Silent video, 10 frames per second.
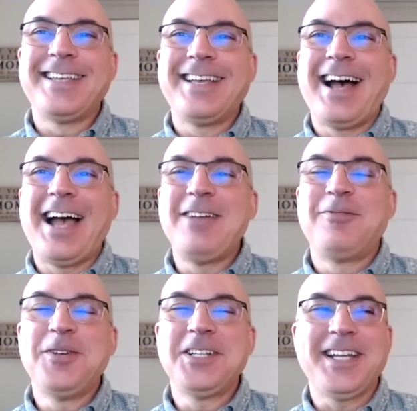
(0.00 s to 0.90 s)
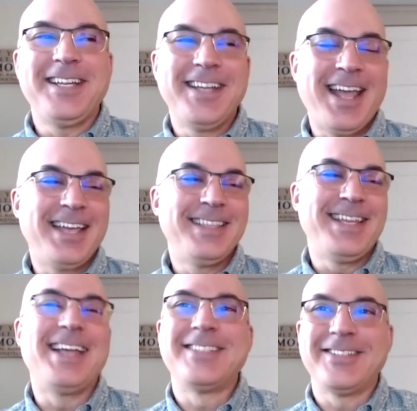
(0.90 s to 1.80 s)
I wish I had the
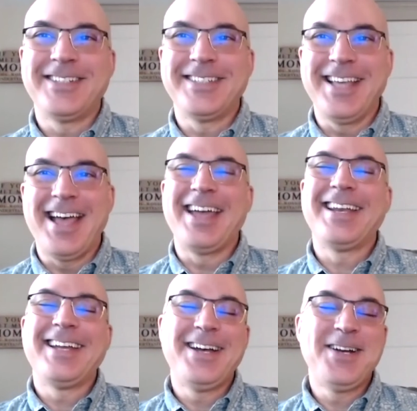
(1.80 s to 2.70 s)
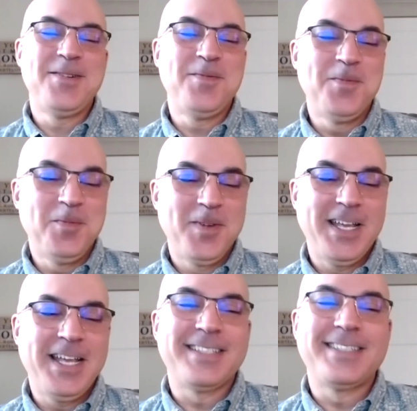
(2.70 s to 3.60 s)
answer to that.
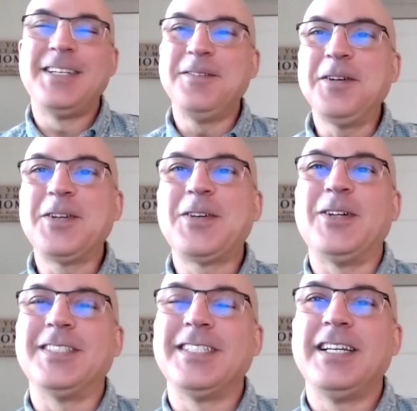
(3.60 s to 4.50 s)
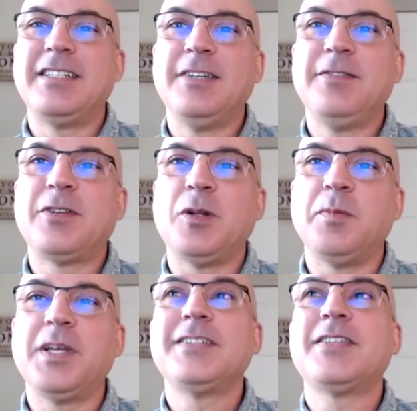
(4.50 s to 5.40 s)
It's difficult. It's difficult
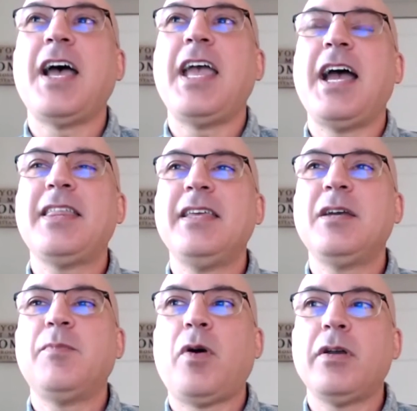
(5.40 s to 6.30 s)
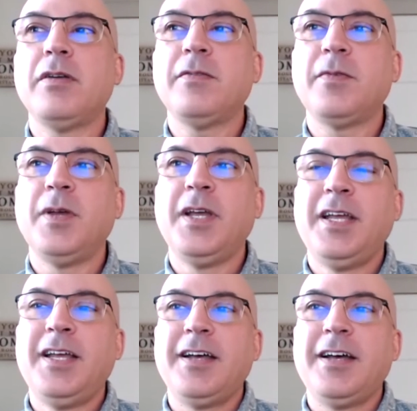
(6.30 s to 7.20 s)
because I think part of
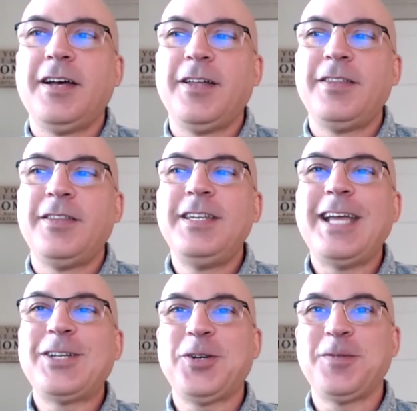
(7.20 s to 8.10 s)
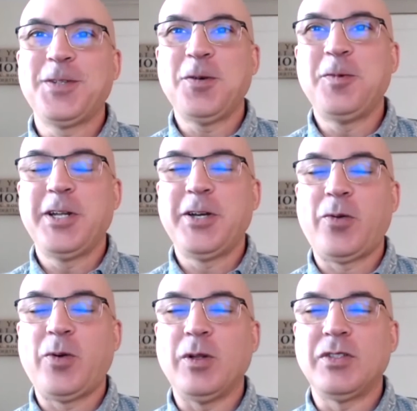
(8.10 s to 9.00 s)
the nature of someone in our
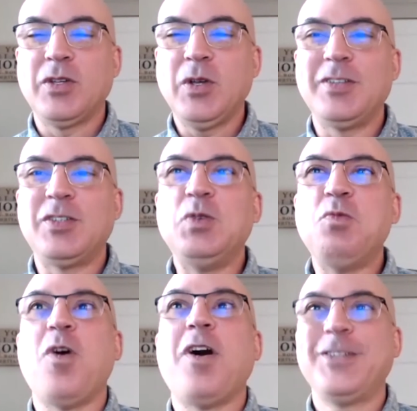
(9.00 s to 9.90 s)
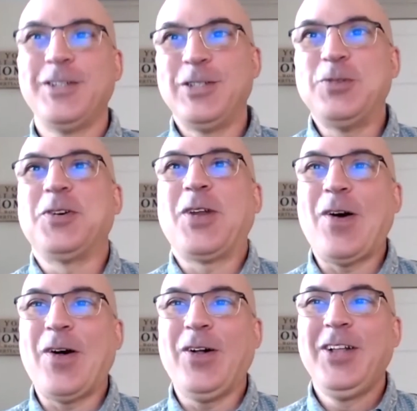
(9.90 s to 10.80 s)
role too is you want to do it
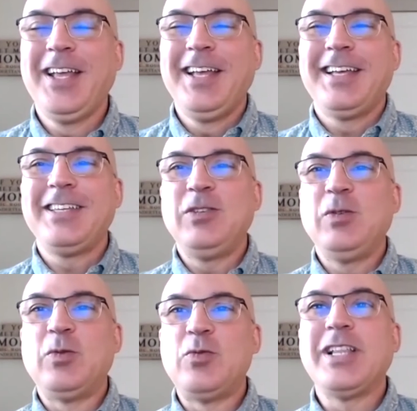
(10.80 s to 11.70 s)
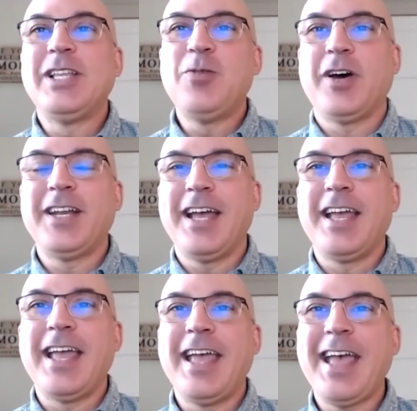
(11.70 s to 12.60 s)
all. You really want
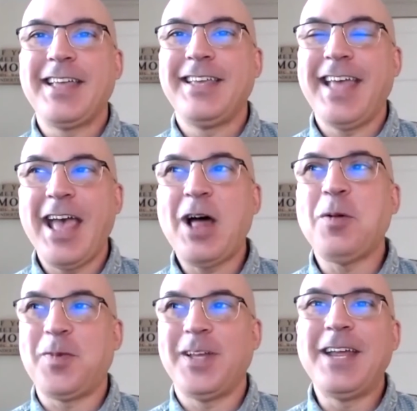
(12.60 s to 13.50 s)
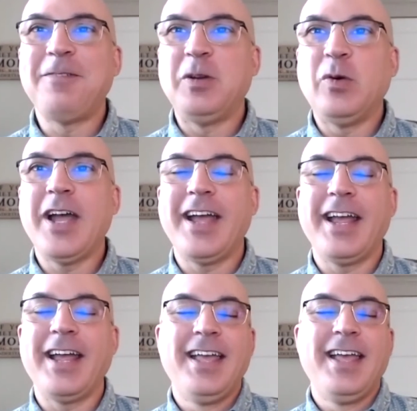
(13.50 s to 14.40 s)
to help in every way.
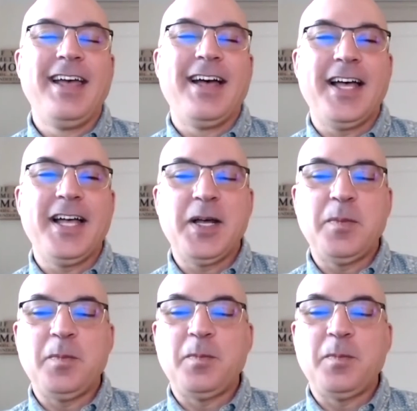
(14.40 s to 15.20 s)
And,